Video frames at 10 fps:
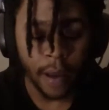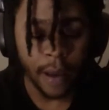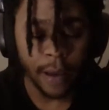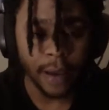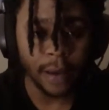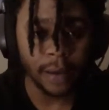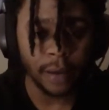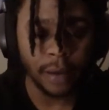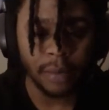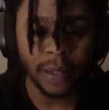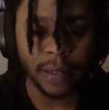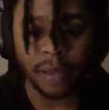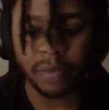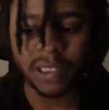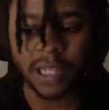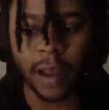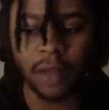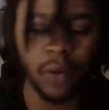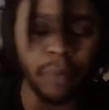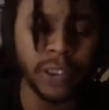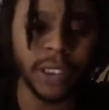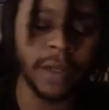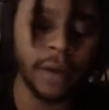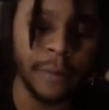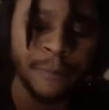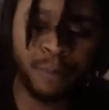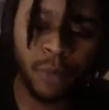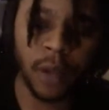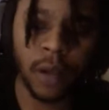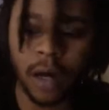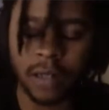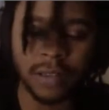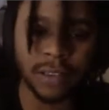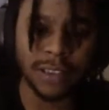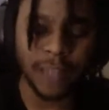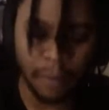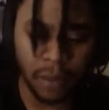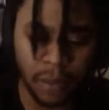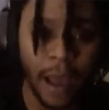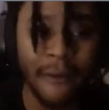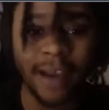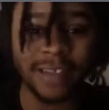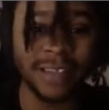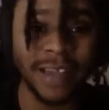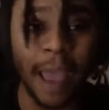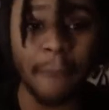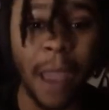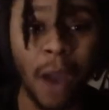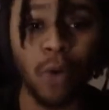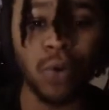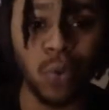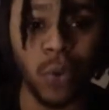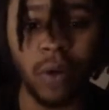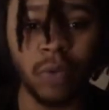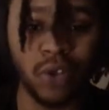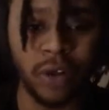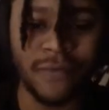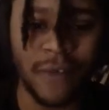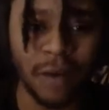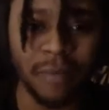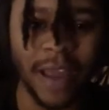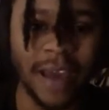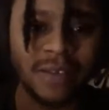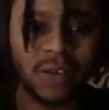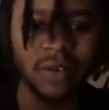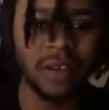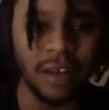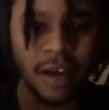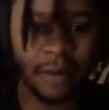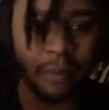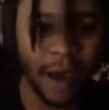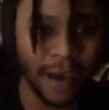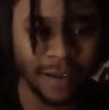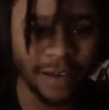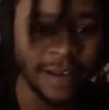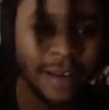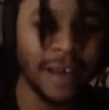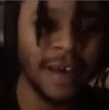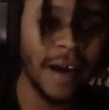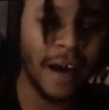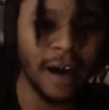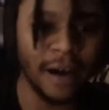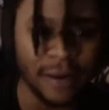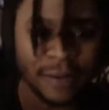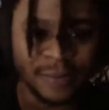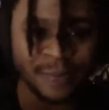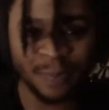and let me state I do appreciate them constantly because I've actually got back on Twitter, which you can follow me at Tony Piety. Um,